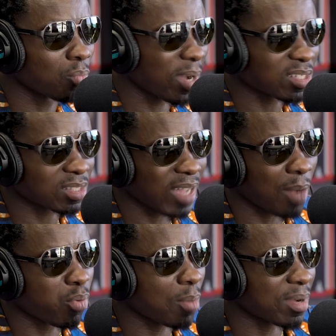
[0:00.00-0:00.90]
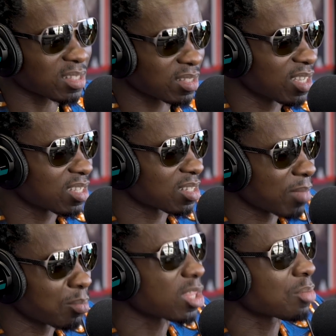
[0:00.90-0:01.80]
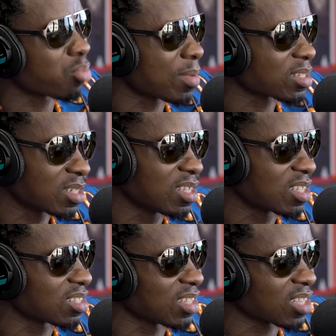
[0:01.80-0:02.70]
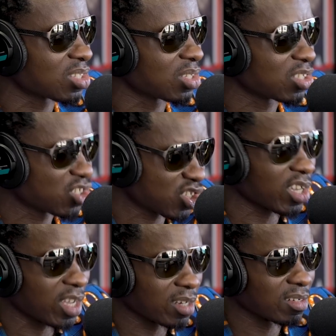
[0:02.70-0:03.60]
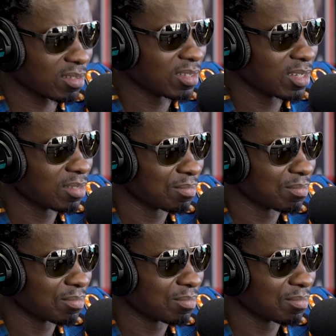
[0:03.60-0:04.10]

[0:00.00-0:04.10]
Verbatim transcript: bought my I bought my sneakers. My mother bought my sneakers next to the chicken. Right.